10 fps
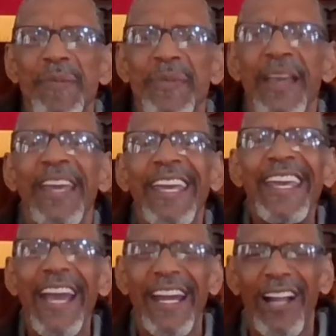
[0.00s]
He
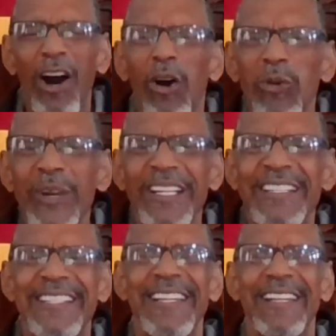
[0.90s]
had already
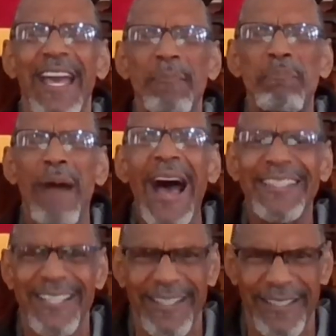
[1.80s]
sent
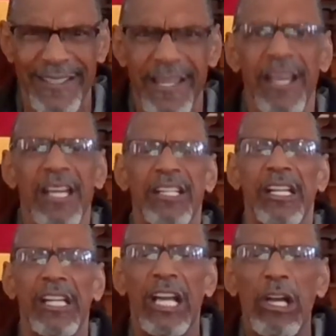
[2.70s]
ambassadors to
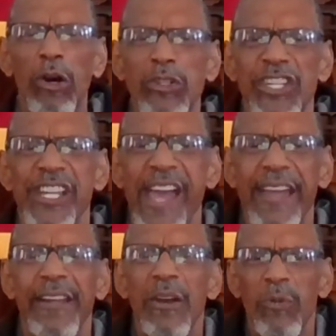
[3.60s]
negotiate
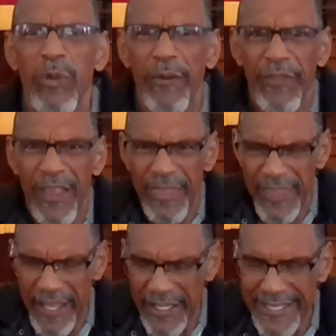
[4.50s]
with the
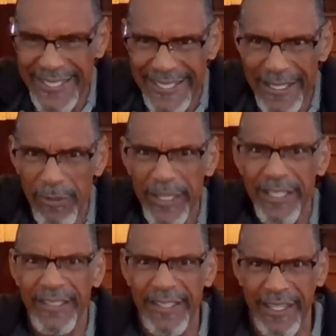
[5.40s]
Assyrian
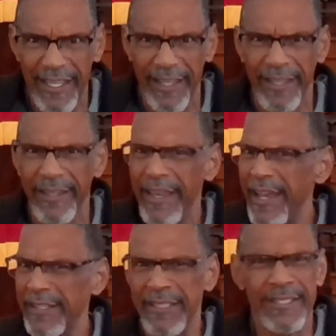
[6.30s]
king, and
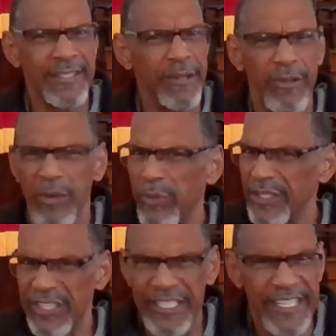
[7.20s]
Assyria was
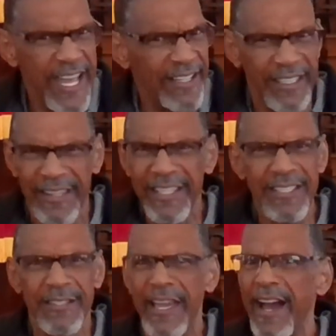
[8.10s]
deadly. These
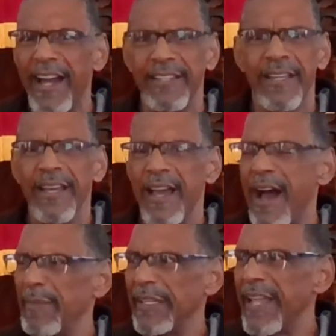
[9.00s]
guys, I mean,
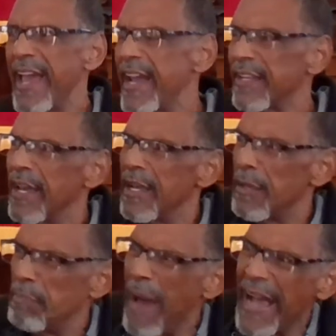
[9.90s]
they had
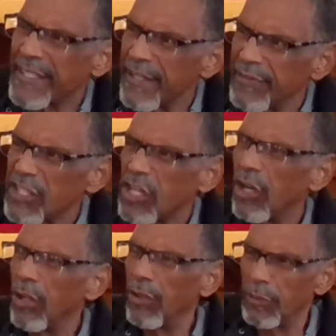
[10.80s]
packs of
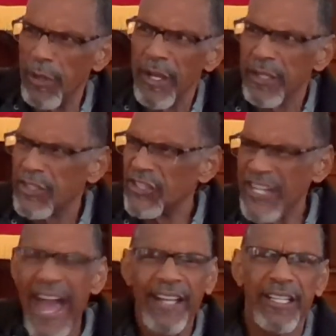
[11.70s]
skull
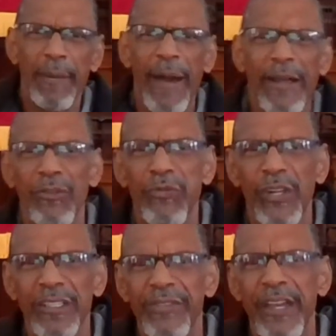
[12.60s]
stacked up out in front of
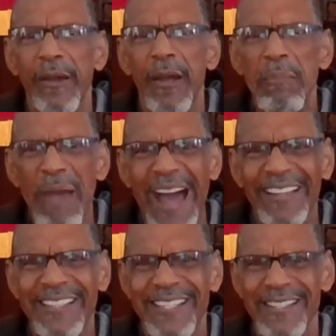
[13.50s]
their
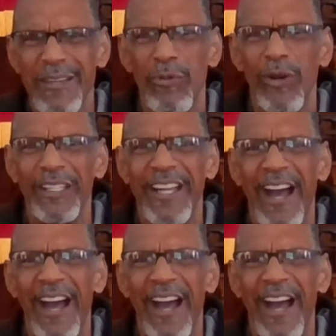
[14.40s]
palaces and whatnot.